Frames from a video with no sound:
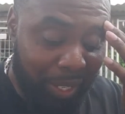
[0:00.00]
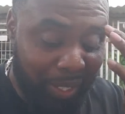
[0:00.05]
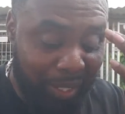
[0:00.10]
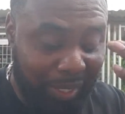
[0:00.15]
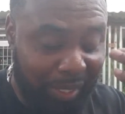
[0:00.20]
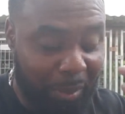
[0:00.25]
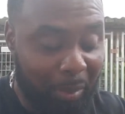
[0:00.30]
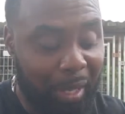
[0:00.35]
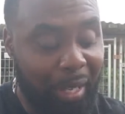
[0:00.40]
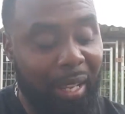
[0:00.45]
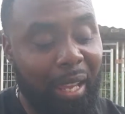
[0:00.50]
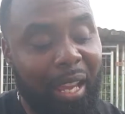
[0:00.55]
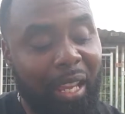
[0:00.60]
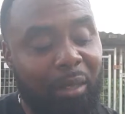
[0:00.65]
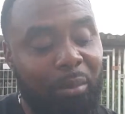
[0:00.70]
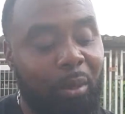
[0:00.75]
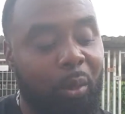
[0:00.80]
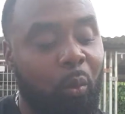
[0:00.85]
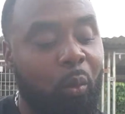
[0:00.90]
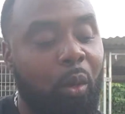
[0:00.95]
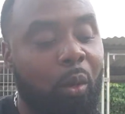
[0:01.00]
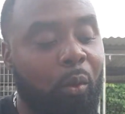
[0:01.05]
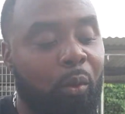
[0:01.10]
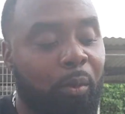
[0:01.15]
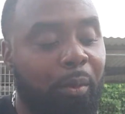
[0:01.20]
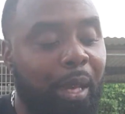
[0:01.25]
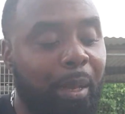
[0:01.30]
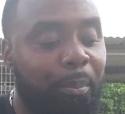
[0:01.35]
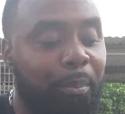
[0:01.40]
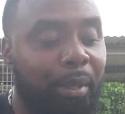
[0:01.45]
Somebody asked me what was
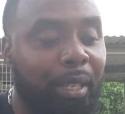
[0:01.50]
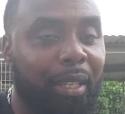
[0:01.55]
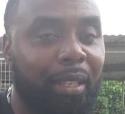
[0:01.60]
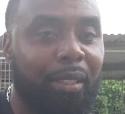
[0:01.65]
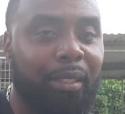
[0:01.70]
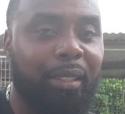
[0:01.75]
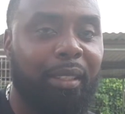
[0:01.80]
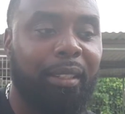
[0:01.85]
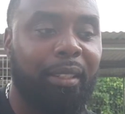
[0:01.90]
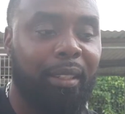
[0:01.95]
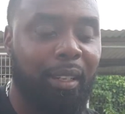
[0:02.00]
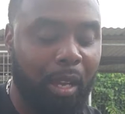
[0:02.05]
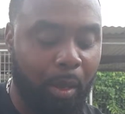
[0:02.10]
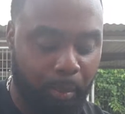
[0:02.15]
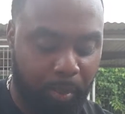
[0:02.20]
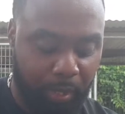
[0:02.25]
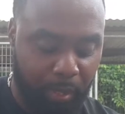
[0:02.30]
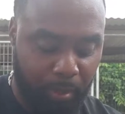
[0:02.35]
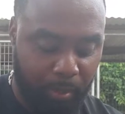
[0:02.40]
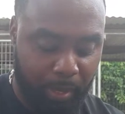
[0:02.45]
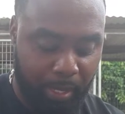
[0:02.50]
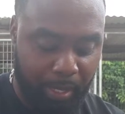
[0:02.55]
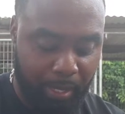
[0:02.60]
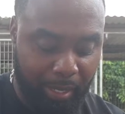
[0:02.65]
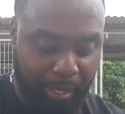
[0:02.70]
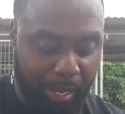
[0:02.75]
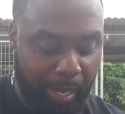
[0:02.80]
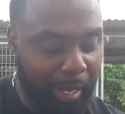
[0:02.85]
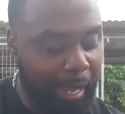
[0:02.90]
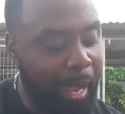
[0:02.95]
my biggest accomplishment,
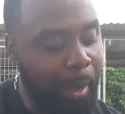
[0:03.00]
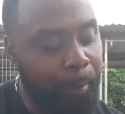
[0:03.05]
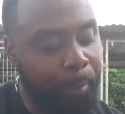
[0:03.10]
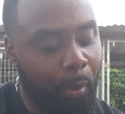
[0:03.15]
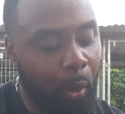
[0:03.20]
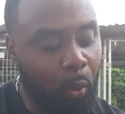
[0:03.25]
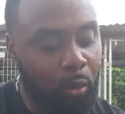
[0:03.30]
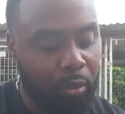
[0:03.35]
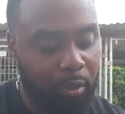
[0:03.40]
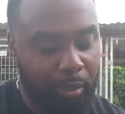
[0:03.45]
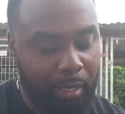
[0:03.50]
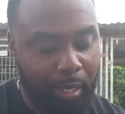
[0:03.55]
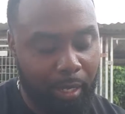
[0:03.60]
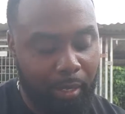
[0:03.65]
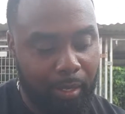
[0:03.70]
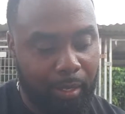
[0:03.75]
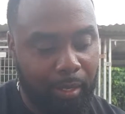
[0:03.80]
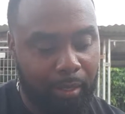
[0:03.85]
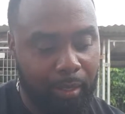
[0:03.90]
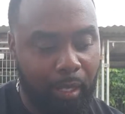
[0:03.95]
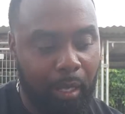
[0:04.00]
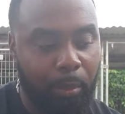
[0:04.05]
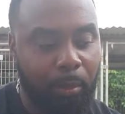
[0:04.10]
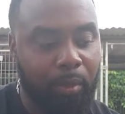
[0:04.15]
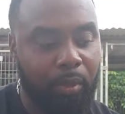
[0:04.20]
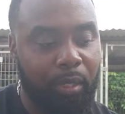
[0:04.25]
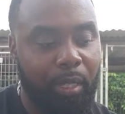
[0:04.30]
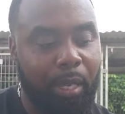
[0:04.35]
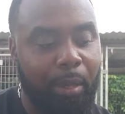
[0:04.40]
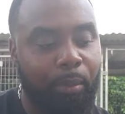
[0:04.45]
and I posted up a couple of
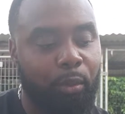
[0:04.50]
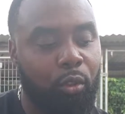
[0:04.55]
times.